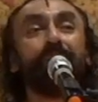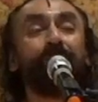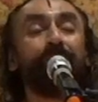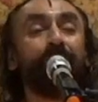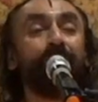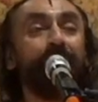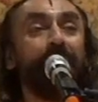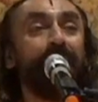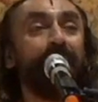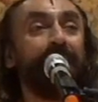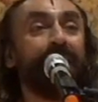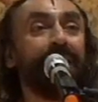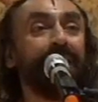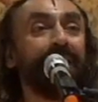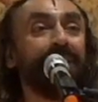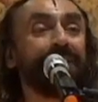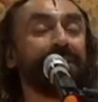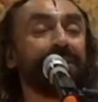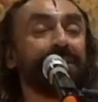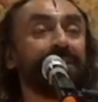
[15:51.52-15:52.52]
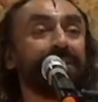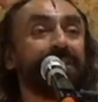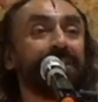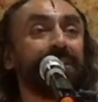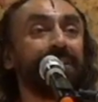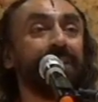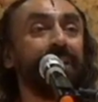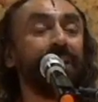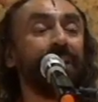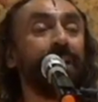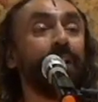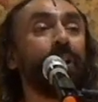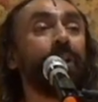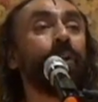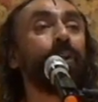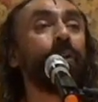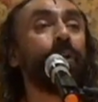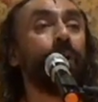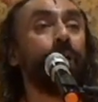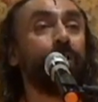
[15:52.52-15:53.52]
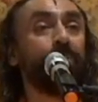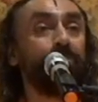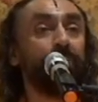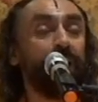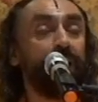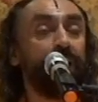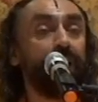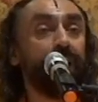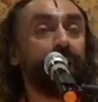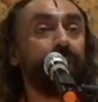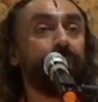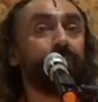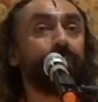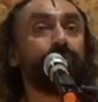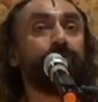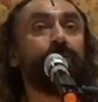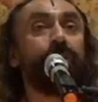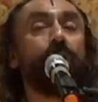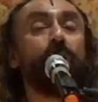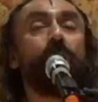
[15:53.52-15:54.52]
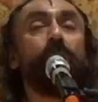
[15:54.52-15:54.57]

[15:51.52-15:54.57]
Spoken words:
Plus, your beliefs will